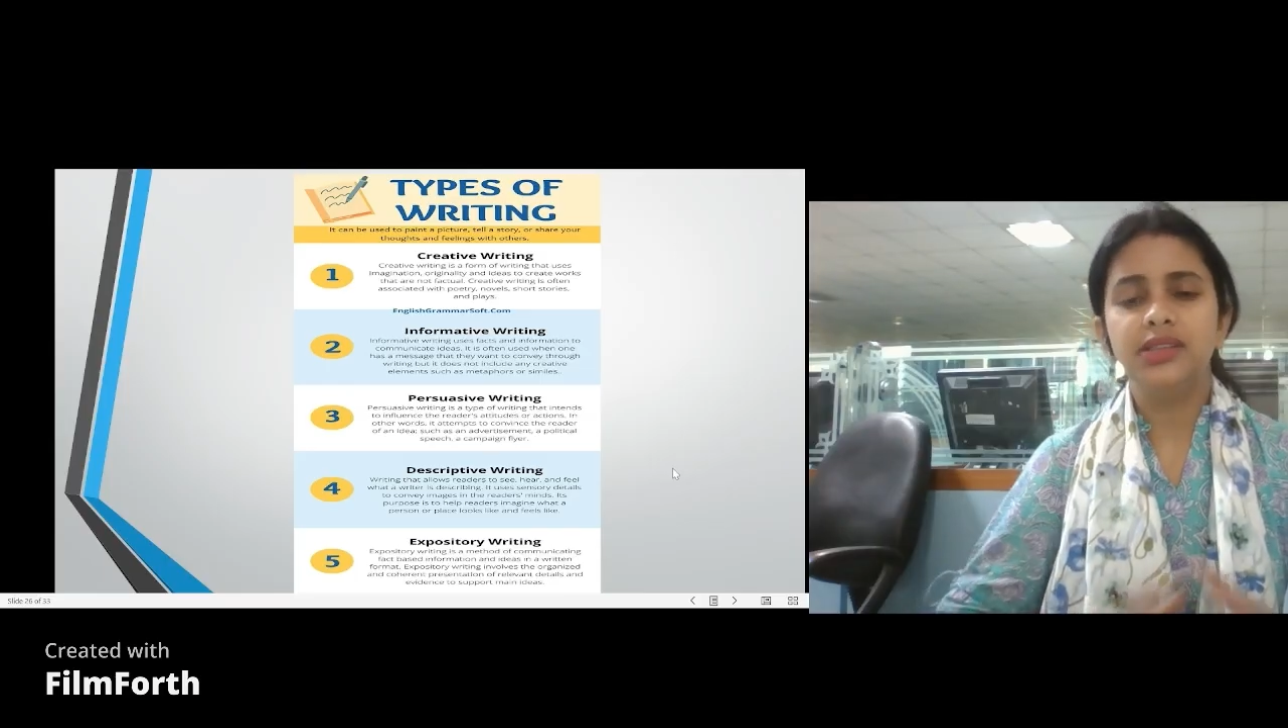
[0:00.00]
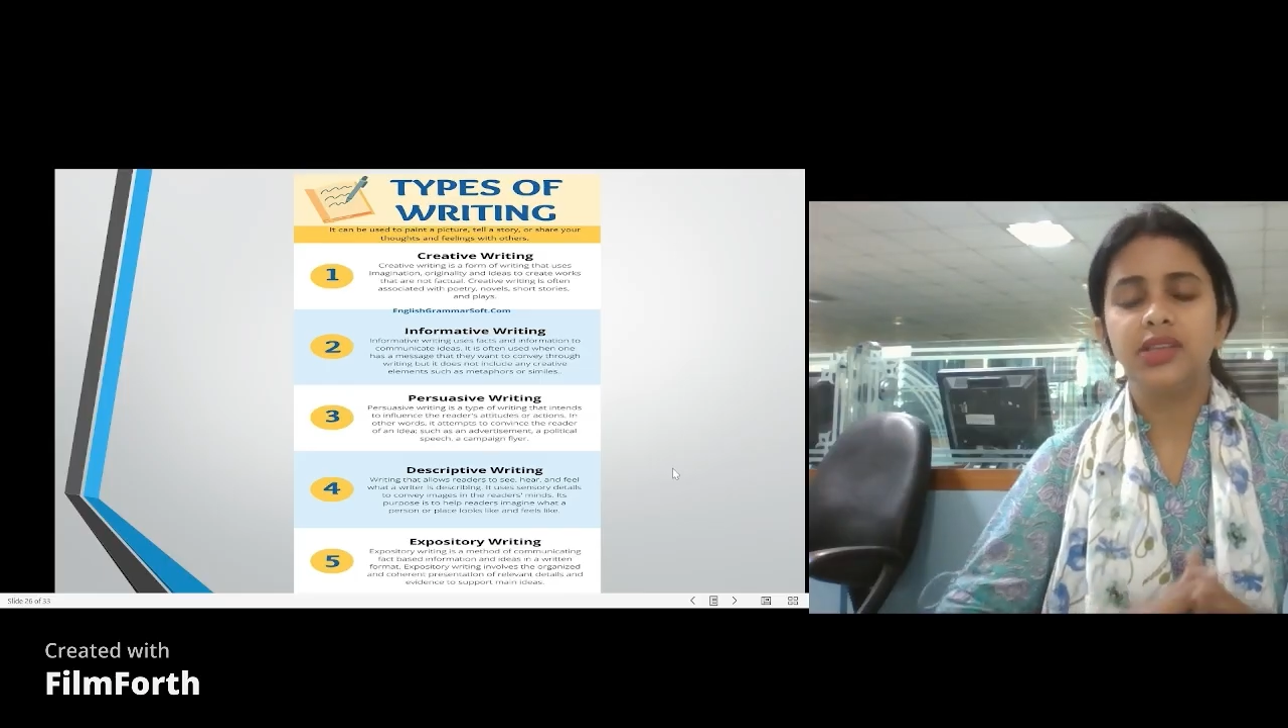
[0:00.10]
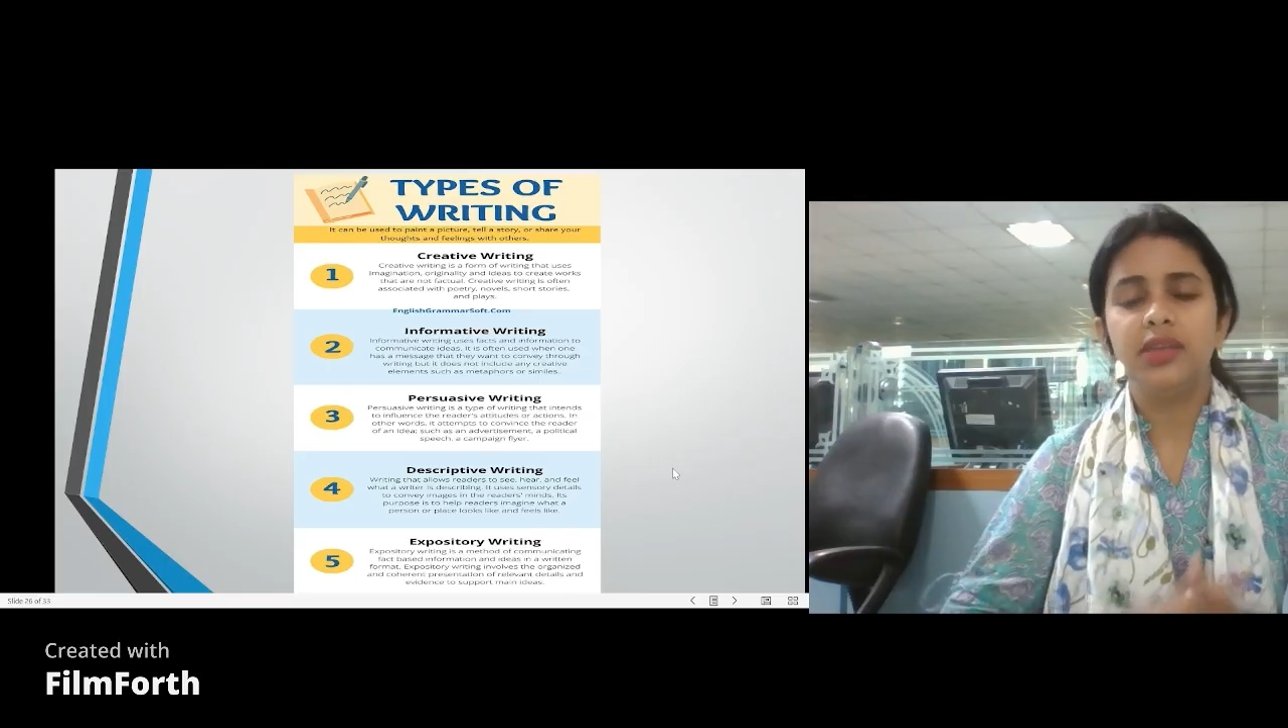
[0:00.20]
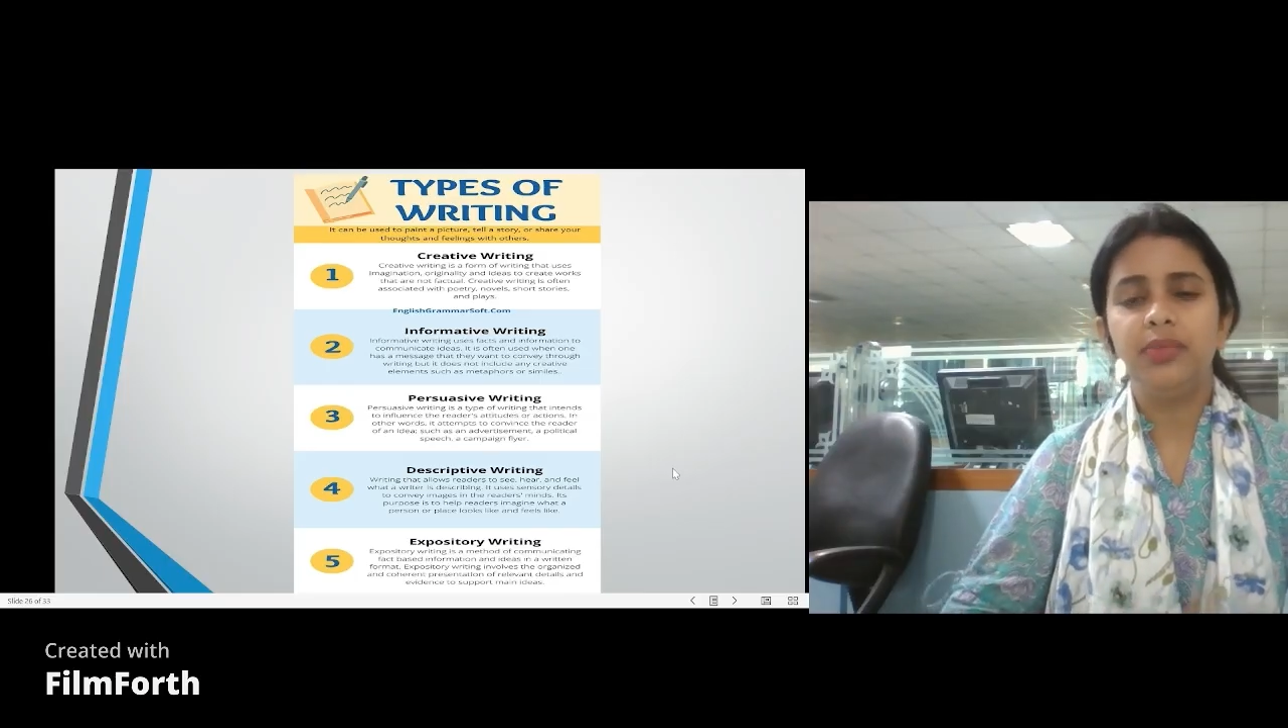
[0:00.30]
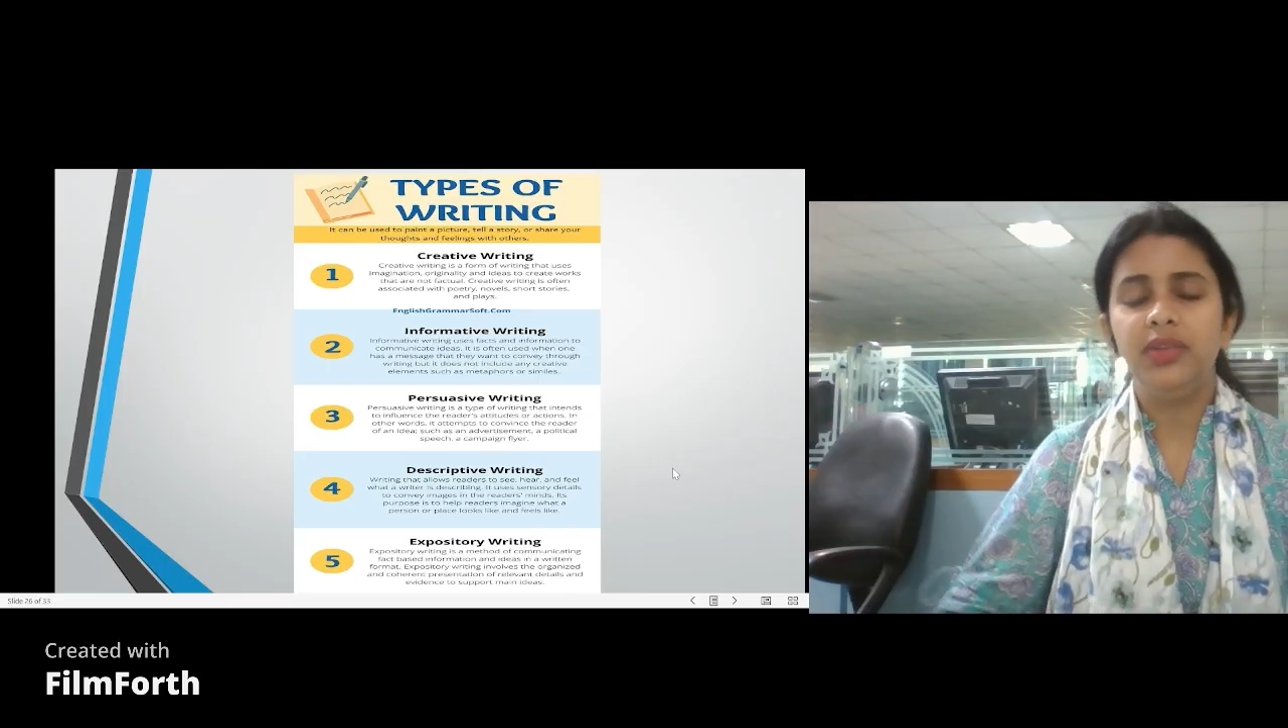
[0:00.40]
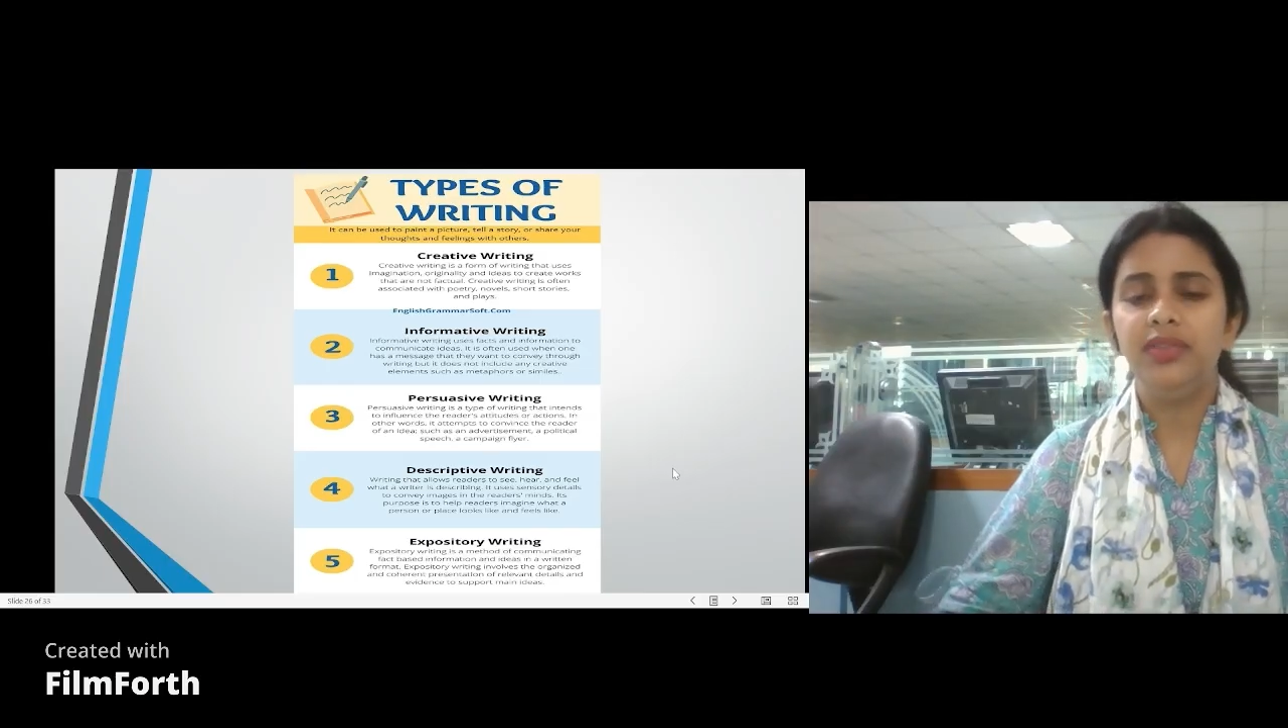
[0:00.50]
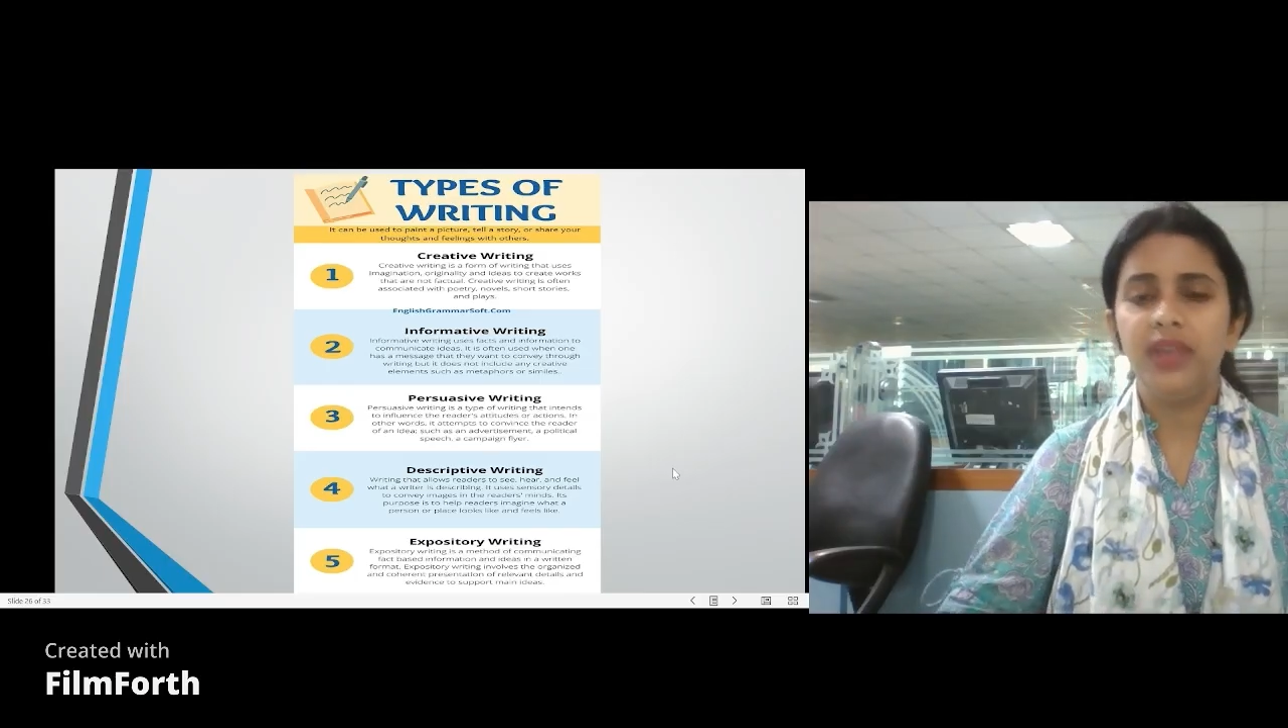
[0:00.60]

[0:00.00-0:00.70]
descriptive